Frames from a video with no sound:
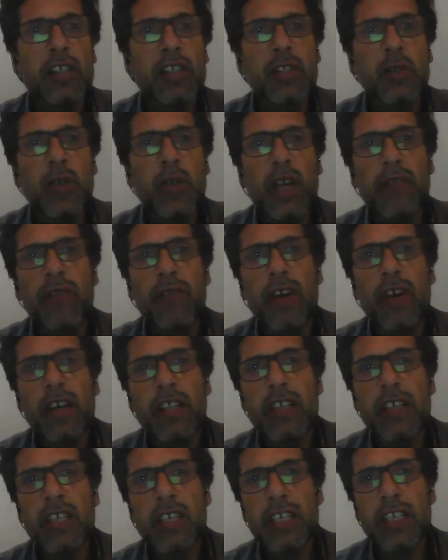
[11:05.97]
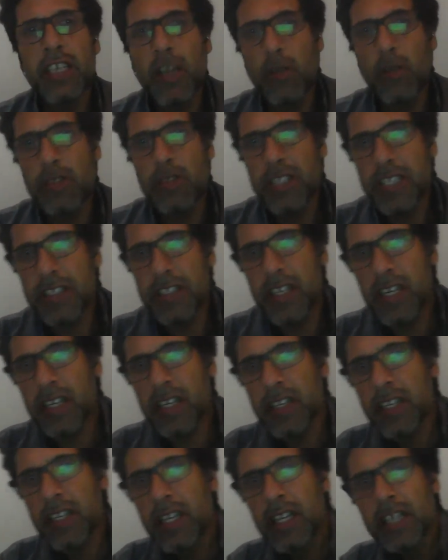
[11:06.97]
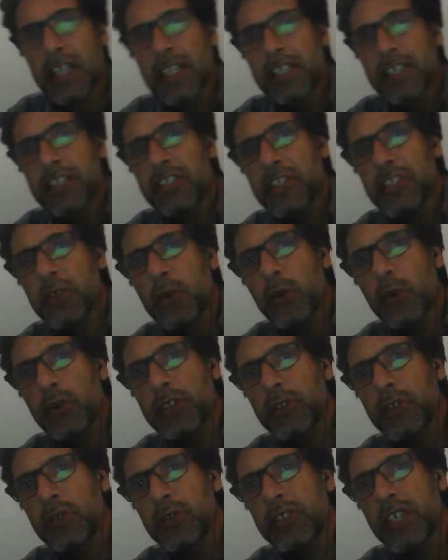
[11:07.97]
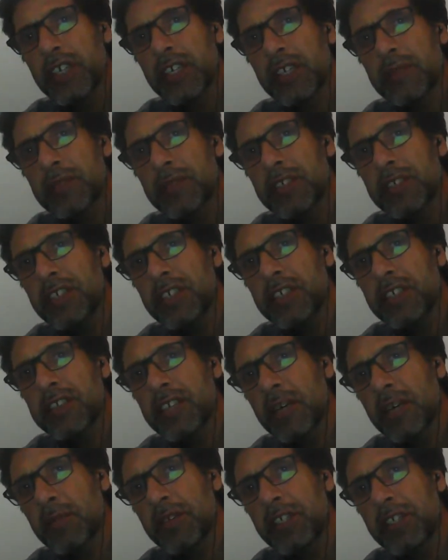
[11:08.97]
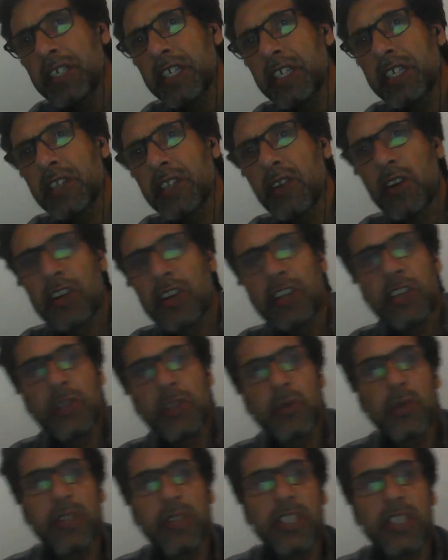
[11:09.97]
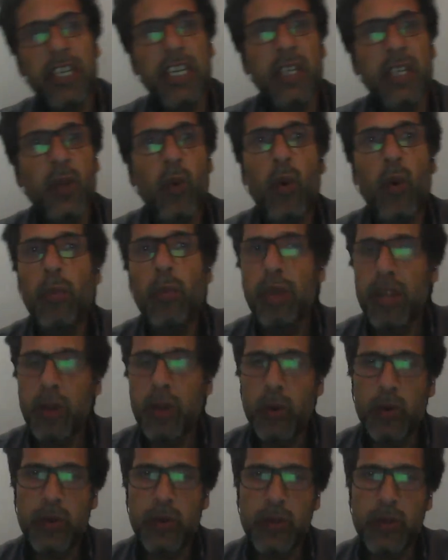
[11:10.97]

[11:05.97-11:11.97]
Though her father renounces her, she goes to circumcision ceremony in order to attain womanhood.